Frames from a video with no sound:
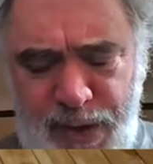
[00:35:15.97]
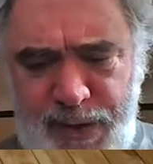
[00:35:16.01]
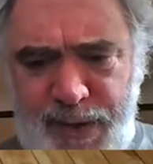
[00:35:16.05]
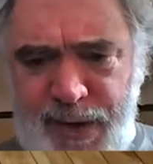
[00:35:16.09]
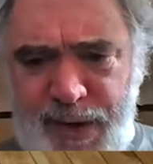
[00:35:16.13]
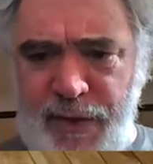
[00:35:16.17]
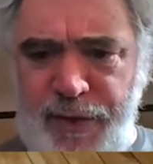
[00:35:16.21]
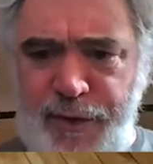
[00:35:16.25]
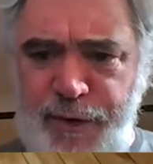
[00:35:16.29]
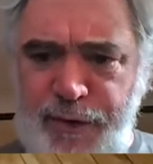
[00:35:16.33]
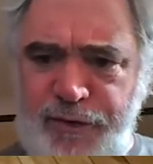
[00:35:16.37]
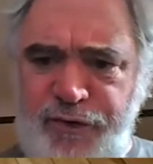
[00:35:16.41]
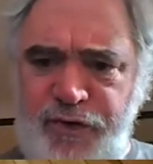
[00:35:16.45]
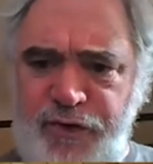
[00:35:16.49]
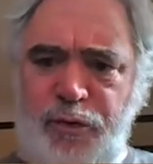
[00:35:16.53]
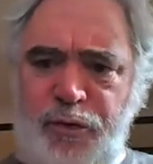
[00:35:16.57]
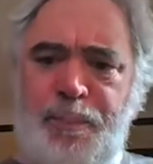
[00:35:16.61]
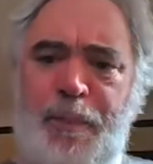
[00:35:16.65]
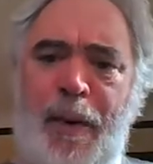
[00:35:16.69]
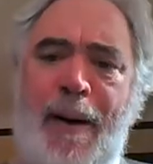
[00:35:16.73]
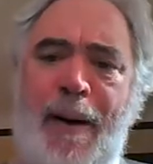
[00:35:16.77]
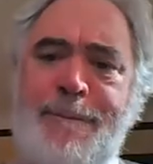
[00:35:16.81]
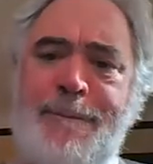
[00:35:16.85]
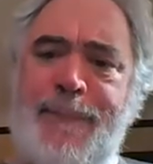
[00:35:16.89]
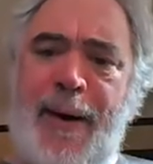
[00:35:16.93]
Now there's this
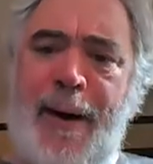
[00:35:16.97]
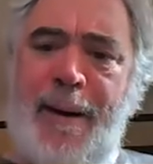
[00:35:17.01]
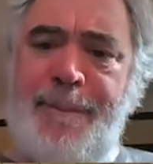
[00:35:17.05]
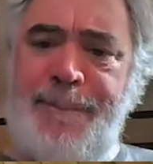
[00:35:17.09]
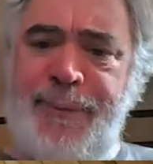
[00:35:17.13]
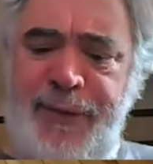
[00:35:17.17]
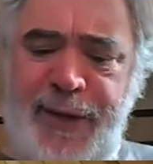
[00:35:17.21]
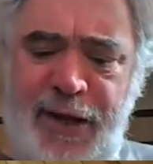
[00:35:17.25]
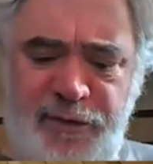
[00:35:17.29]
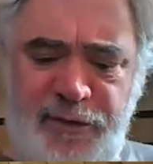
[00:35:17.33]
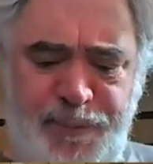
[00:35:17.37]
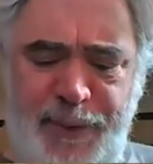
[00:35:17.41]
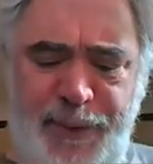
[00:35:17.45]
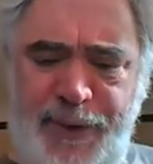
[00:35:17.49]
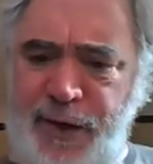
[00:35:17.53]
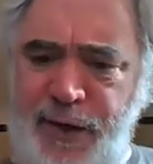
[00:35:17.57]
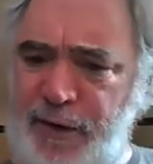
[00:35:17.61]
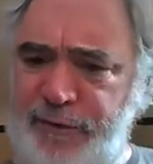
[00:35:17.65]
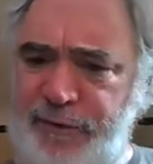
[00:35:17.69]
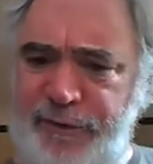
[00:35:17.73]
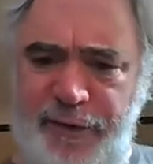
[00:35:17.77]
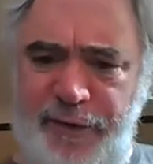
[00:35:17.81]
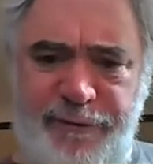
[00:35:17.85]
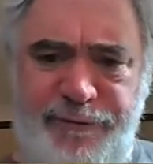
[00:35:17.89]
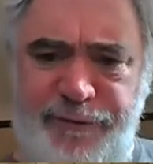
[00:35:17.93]
bump up, and that's
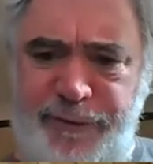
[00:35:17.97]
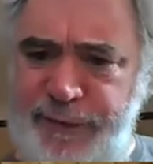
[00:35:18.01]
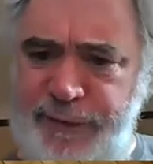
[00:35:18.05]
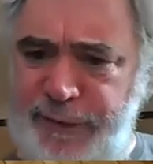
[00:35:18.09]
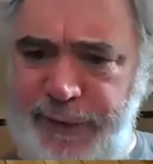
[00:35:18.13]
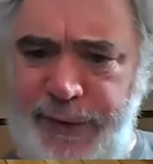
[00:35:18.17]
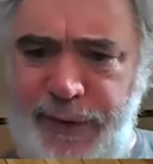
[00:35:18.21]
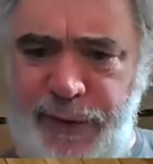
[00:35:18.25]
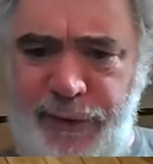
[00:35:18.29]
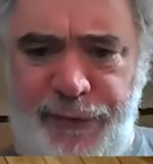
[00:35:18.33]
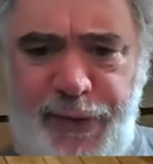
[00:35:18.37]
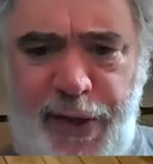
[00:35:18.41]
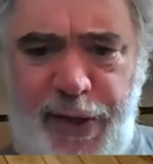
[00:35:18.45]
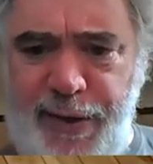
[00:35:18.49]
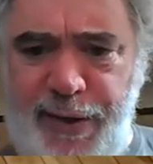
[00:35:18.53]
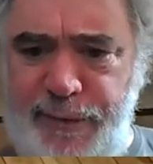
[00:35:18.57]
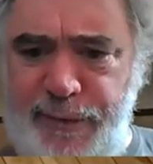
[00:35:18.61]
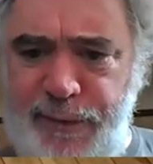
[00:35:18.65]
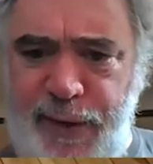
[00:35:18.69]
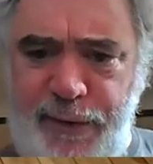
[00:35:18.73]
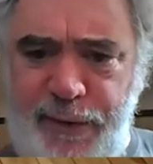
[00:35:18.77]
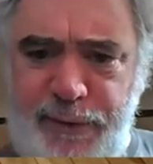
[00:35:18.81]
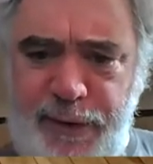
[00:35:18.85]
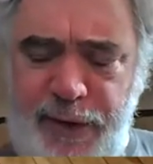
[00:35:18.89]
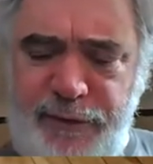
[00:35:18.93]
because of you know they
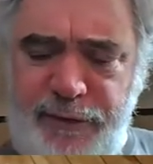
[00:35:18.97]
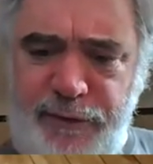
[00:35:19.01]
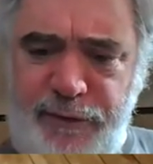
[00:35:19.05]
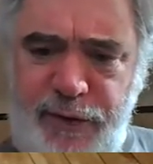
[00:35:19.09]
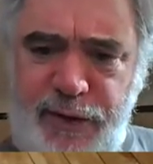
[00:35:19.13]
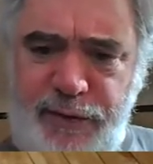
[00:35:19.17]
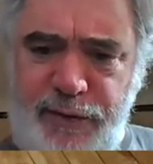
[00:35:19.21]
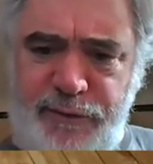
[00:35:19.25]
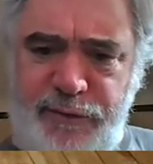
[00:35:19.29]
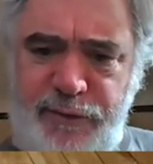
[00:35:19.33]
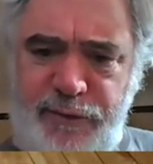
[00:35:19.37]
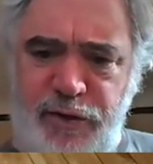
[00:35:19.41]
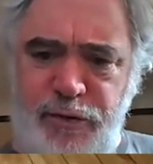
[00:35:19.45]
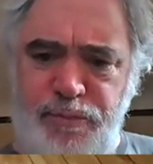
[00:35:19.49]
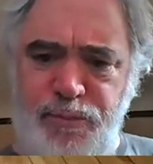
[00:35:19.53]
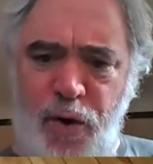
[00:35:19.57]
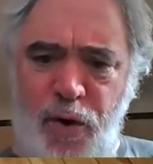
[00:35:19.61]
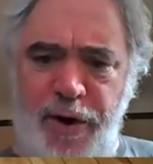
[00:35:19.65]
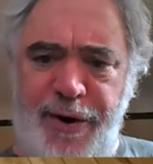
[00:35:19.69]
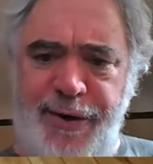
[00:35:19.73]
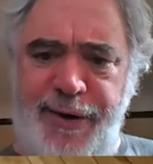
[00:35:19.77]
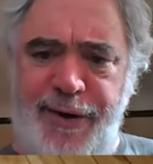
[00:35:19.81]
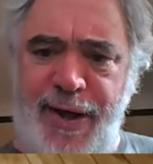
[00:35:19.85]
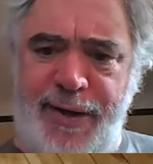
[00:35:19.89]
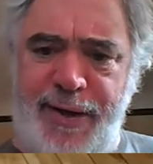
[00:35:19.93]
this this
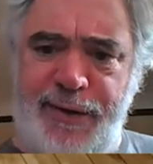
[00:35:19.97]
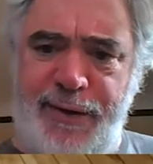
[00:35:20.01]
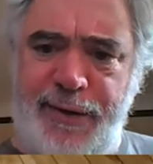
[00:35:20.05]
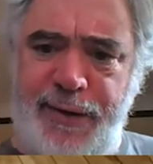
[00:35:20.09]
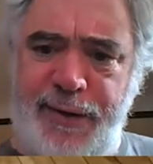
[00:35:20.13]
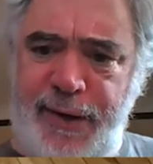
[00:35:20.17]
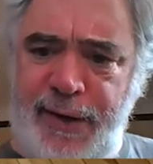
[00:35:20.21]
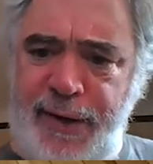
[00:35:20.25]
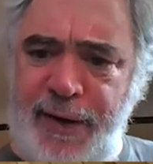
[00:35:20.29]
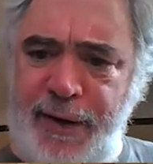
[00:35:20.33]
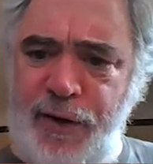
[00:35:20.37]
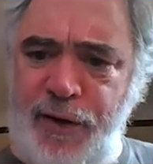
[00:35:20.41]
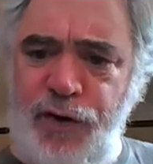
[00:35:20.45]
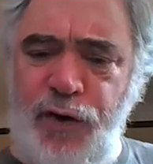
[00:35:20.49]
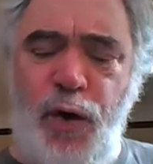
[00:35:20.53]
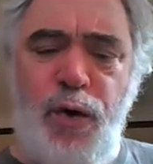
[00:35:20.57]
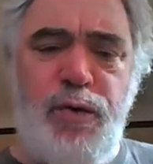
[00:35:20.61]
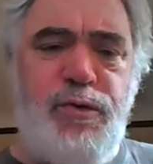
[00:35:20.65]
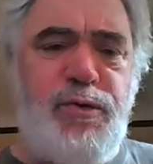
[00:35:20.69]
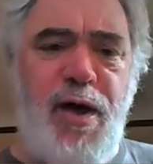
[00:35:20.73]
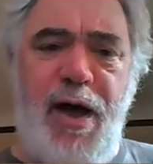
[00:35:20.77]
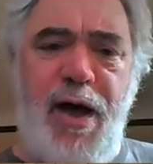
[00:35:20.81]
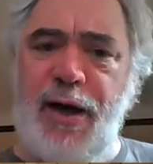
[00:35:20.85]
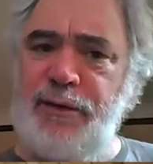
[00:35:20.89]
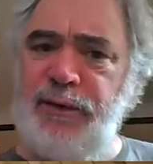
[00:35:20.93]
market had a
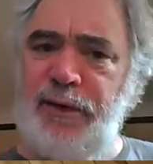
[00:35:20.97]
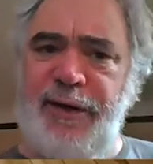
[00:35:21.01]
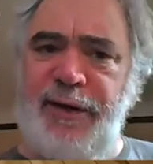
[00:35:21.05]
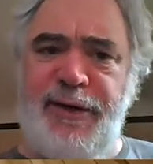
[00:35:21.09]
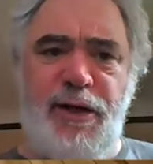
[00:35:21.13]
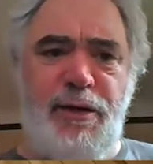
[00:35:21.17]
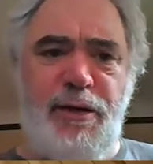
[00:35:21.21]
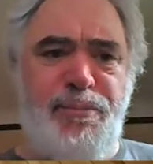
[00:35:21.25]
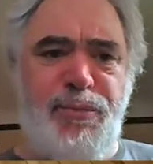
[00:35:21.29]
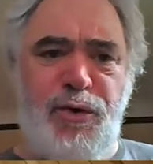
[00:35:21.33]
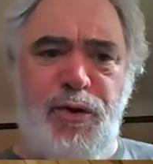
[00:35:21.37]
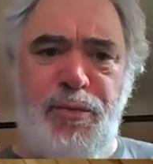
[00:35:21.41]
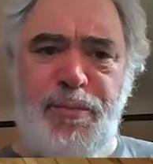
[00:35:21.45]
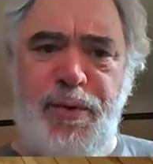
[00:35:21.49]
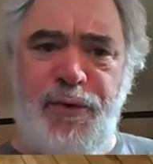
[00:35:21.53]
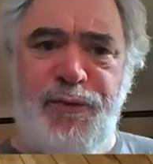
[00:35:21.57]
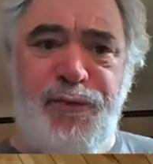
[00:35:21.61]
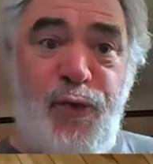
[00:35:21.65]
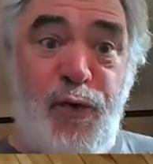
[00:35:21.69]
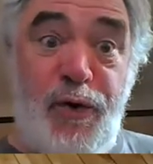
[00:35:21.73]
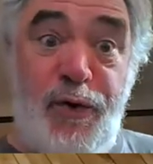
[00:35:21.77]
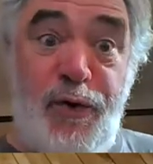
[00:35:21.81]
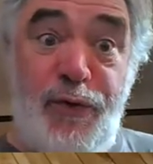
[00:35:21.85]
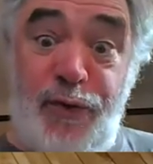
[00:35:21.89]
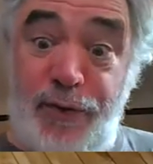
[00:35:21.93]
no doc lending boom
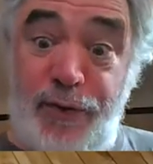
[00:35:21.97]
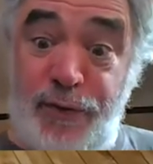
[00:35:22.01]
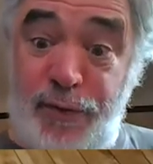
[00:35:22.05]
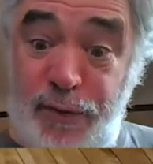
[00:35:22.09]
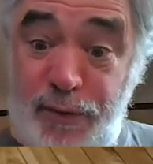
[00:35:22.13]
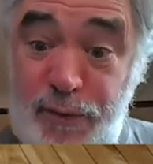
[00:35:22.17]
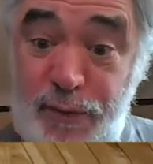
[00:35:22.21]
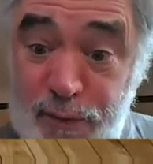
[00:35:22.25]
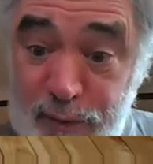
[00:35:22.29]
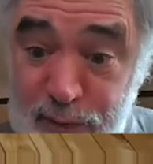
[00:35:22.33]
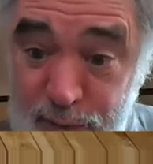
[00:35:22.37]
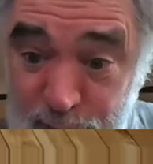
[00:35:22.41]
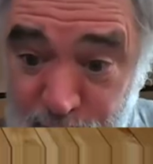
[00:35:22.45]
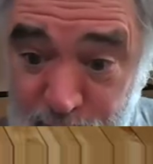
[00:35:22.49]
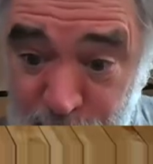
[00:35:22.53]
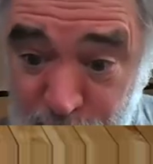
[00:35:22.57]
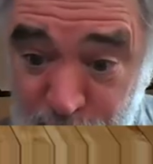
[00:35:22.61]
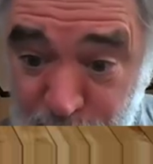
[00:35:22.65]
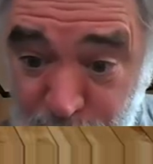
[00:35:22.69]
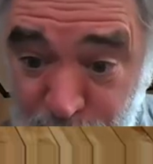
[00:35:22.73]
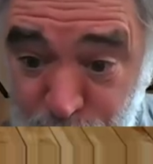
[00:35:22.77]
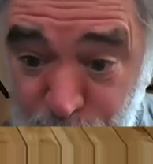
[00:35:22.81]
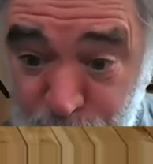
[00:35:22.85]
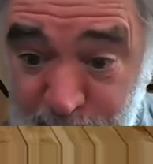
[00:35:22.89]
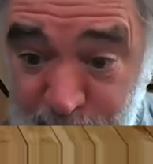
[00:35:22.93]
before you know
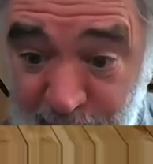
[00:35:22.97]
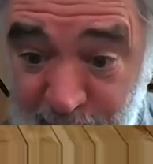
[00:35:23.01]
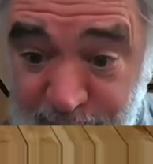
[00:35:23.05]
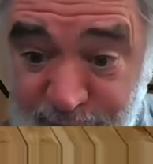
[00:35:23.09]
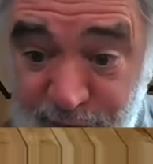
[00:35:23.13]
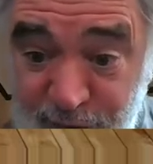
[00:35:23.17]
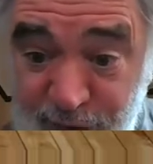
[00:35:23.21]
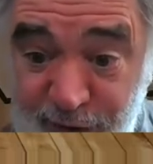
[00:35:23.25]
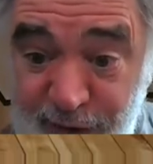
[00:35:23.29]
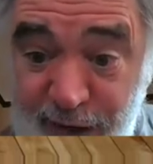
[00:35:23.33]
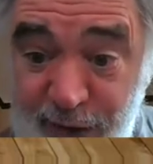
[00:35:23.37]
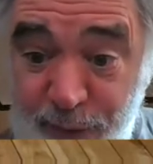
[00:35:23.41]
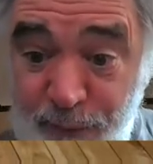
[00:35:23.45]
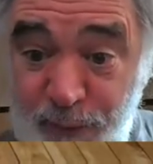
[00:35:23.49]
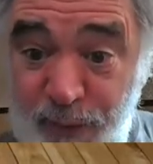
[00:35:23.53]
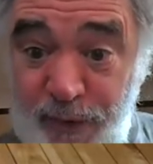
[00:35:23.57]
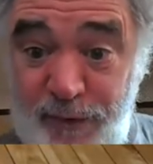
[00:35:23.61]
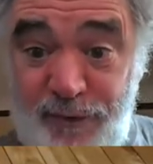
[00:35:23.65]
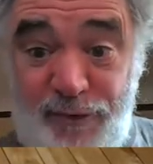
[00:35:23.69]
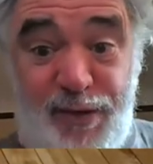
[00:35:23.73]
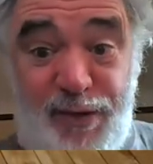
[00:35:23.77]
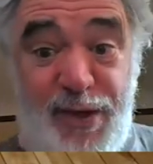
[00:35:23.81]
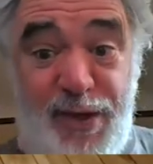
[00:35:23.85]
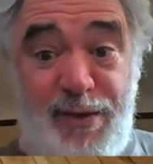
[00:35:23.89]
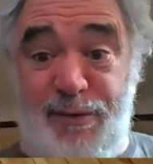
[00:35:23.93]
the 2008
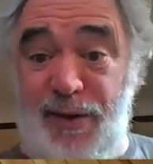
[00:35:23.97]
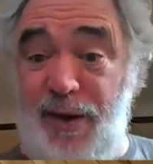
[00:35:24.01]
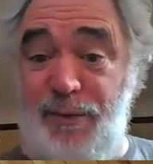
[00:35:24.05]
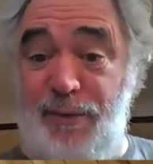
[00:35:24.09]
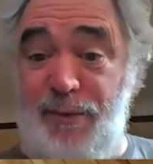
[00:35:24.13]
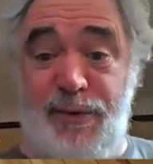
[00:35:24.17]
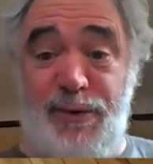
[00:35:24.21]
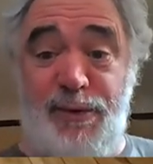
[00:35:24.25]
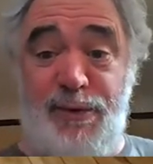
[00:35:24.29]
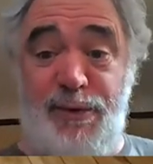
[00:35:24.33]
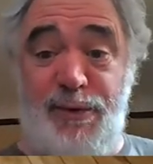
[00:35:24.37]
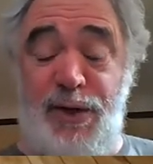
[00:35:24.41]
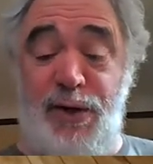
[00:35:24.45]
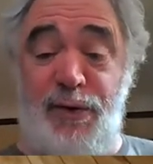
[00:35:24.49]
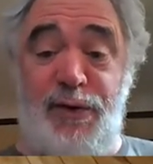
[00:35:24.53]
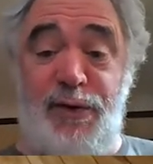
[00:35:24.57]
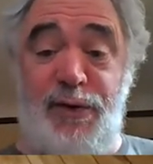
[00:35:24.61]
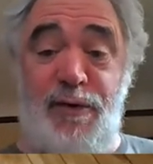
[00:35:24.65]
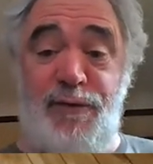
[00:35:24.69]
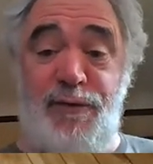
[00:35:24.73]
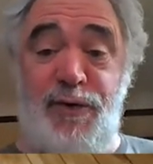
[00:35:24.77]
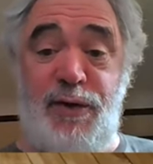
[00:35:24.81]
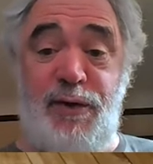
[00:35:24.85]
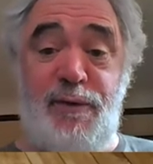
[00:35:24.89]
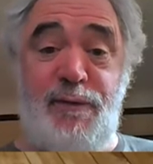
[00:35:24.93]
one, so they they were you know
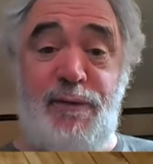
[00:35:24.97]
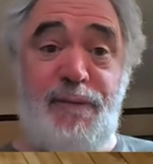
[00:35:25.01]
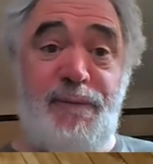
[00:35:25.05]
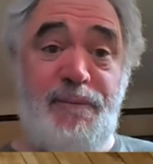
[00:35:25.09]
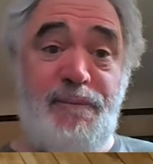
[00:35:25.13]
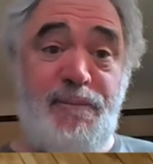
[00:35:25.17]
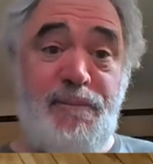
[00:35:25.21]
giving